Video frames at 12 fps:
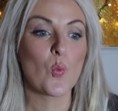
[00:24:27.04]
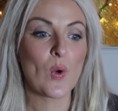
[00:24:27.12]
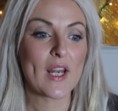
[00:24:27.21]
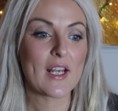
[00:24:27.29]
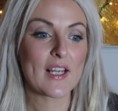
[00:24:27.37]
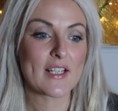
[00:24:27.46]

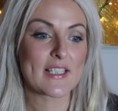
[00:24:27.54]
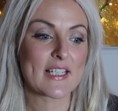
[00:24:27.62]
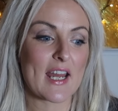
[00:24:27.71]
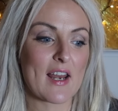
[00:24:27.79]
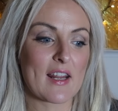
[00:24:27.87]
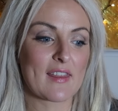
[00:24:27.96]
weirdly I
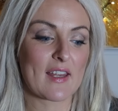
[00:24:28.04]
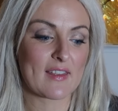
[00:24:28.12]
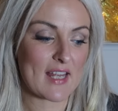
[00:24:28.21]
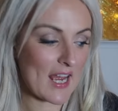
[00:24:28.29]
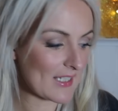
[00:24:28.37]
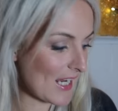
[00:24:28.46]
didn't get anything
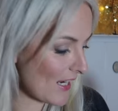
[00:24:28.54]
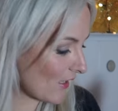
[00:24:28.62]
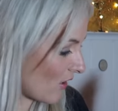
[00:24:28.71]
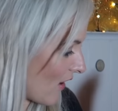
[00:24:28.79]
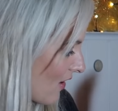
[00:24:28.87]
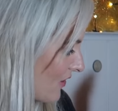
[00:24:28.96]
that
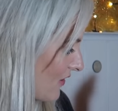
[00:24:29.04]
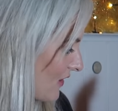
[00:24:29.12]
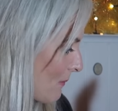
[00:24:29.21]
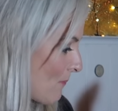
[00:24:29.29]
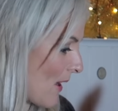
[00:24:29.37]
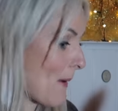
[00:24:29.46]
technical other
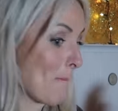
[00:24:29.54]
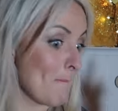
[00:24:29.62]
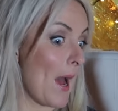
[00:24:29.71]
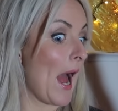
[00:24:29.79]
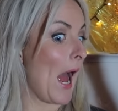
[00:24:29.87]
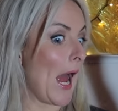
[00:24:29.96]
than my
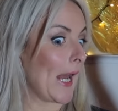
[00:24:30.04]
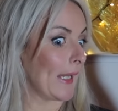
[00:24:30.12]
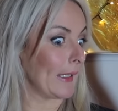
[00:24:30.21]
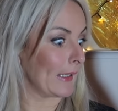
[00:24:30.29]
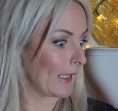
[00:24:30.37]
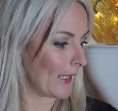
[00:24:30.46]

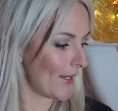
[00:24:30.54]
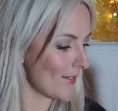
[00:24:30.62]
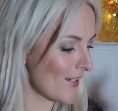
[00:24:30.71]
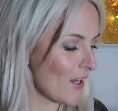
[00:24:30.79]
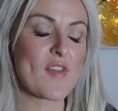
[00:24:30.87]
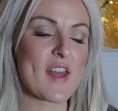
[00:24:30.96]
man kit.
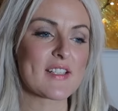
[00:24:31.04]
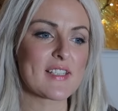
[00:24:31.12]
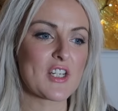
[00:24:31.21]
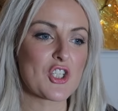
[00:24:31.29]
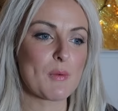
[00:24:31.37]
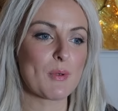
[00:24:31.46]
And that's
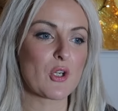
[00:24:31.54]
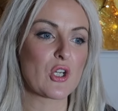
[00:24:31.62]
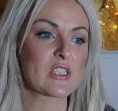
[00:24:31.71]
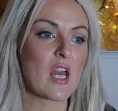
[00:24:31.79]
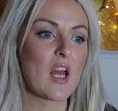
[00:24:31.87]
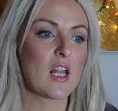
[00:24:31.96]
actually
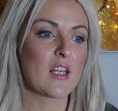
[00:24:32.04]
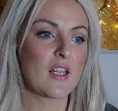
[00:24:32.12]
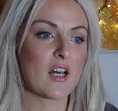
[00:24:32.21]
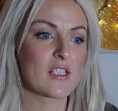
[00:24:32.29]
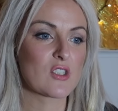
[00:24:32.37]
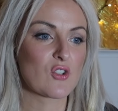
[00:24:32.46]
because
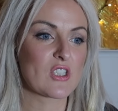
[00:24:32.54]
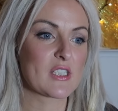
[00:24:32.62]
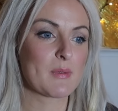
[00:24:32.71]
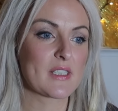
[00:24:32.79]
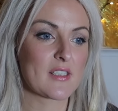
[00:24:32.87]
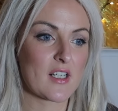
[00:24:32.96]
last
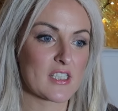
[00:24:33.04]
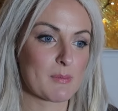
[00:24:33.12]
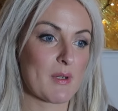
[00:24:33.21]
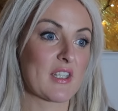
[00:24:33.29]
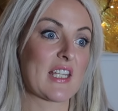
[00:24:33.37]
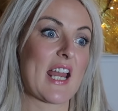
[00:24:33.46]
Christmas,
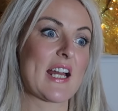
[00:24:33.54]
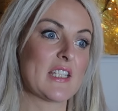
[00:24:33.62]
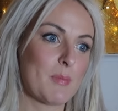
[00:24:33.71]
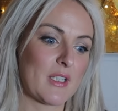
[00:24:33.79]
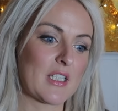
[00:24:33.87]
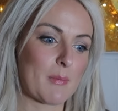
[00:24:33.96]
last birthday,
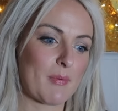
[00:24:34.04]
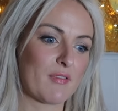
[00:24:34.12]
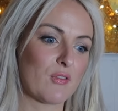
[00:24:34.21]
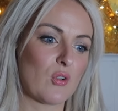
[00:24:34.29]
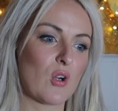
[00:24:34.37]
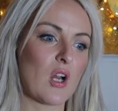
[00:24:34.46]
and the birthday
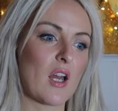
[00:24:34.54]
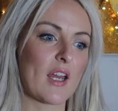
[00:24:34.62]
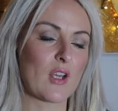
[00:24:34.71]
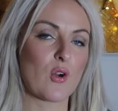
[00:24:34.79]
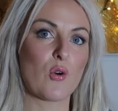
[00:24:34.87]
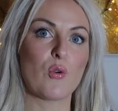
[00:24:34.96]
before,
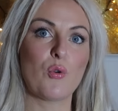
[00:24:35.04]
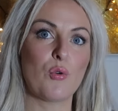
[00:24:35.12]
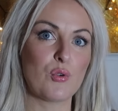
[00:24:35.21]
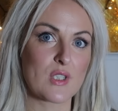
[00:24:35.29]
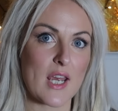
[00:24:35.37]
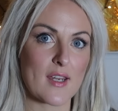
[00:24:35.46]
I got
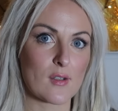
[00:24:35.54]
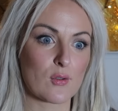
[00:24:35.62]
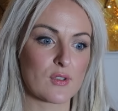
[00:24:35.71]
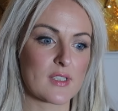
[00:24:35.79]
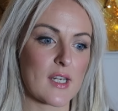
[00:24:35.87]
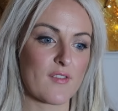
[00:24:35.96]
all
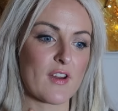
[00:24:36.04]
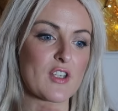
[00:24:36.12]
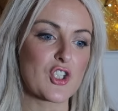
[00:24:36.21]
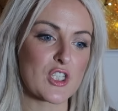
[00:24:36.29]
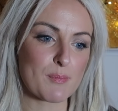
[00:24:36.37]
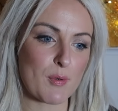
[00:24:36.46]
technical stuff. I
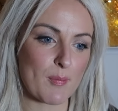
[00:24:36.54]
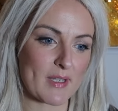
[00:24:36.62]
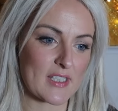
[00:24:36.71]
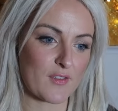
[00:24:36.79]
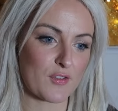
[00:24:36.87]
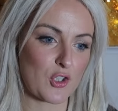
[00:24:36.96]
just bought
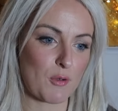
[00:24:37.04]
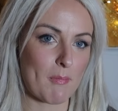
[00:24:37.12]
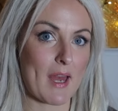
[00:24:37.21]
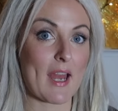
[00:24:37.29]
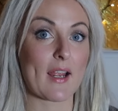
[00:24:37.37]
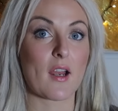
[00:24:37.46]
myself a new
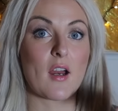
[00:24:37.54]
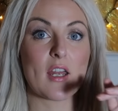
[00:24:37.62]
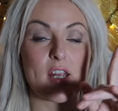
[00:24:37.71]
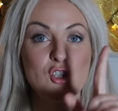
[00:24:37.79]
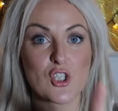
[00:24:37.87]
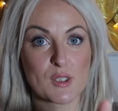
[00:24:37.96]
Mac. I
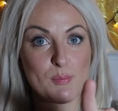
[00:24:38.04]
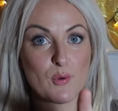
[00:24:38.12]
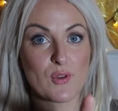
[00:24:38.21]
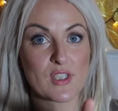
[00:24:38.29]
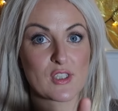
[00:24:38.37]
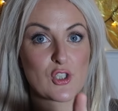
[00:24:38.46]
had just
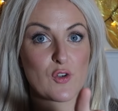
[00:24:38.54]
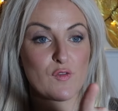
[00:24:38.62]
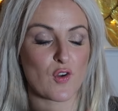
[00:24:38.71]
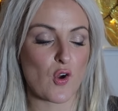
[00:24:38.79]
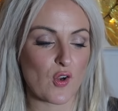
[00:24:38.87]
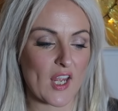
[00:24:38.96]
bought this new
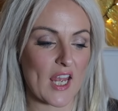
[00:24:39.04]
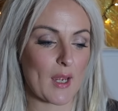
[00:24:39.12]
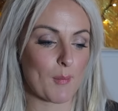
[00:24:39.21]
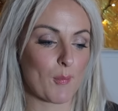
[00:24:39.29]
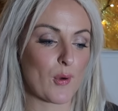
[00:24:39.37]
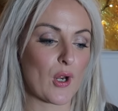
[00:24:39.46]
vlog
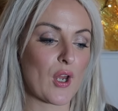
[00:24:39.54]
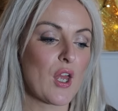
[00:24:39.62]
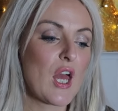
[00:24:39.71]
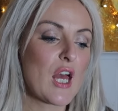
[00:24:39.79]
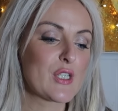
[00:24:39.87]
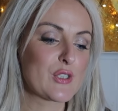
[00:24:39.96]
camera.
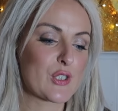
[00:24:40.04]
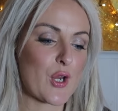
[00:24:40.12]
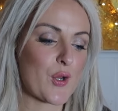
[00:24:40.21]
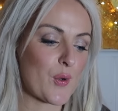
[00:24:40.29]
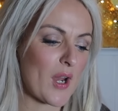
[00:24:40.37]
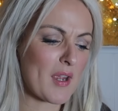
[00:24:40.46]
So
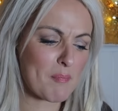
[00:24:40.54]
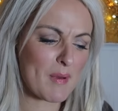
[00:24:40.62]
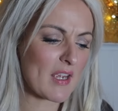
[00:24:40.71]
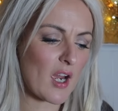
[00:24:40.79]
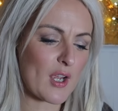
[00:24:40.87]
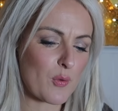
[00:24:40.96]
I've
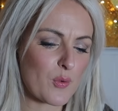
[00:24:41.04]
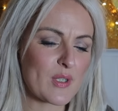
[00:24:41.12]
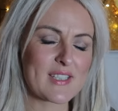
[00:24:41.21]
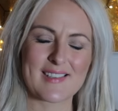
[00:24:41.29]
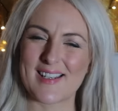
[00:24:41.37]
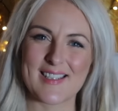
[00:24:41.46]
been, I
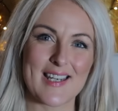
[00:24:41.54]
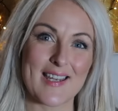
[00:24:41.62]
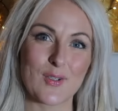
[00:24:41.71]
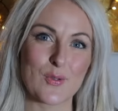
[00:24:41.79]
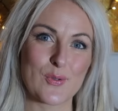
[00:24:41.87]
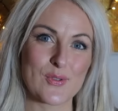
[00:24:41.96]
always get
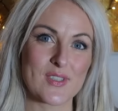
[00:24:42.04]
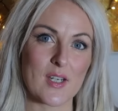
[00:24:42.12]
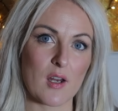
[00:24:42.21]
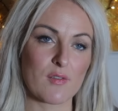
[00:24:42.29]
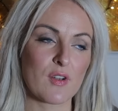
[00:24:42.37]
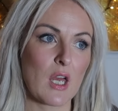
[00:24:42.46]
technical
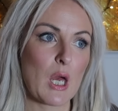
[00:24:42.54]
stuff,